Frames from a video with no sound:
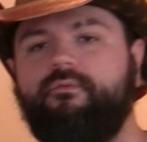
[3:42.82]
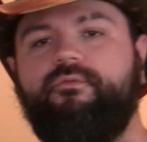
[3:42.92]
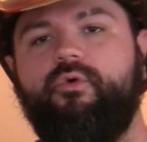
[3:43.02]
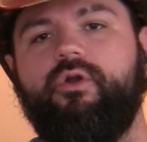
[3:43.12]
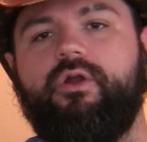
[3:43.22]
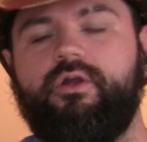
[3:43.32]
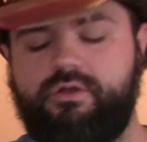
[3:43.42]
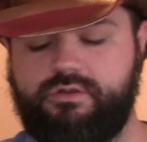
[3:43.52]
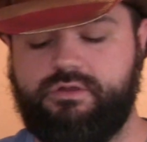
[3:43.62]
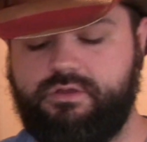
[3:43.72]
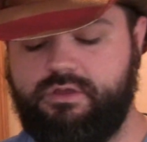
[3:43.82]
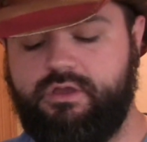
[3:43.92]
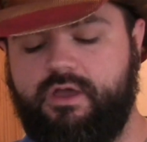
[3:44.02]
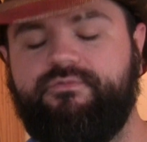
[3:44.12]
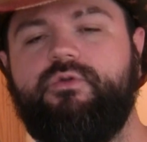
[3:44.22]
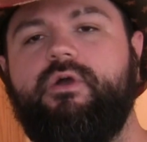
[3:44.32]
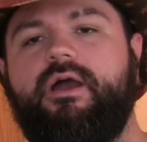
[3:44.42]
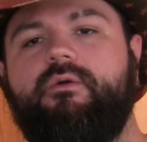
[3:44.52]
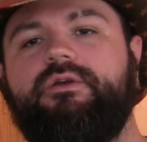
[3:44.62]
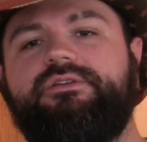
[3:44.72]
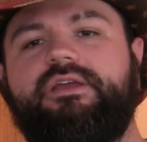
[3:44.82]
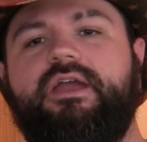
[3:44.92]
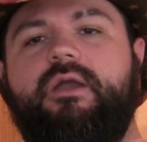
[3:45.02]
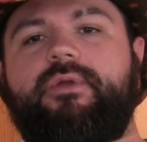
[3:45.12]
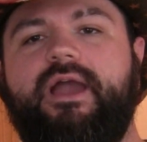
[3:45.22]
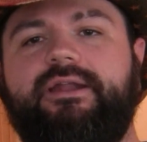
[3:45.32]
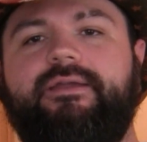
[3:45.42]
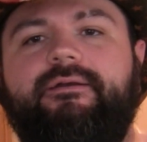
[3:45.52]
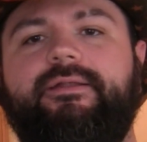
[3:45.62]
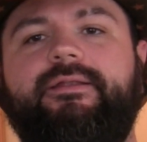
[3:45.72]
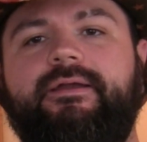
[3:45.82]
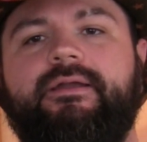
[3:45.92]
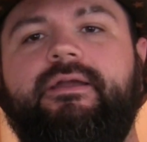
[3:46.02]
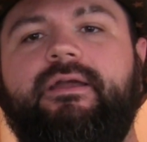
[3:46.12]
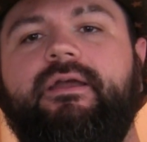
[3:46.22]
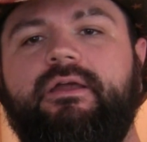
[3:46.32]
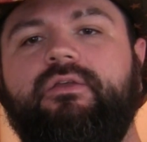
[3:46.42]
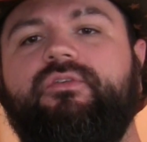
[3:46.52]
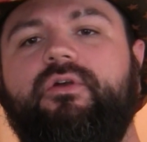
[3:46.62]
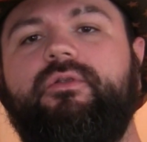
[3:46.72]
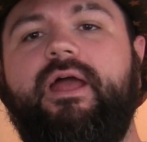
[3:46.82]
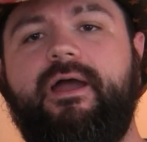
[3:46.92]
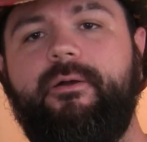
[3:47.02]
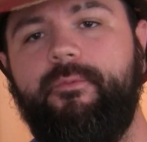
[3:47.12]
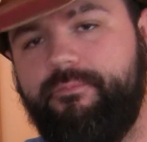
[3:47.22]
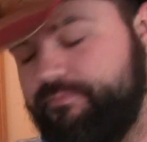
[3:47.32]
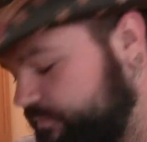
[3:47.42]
for a few hours and we got it good. So now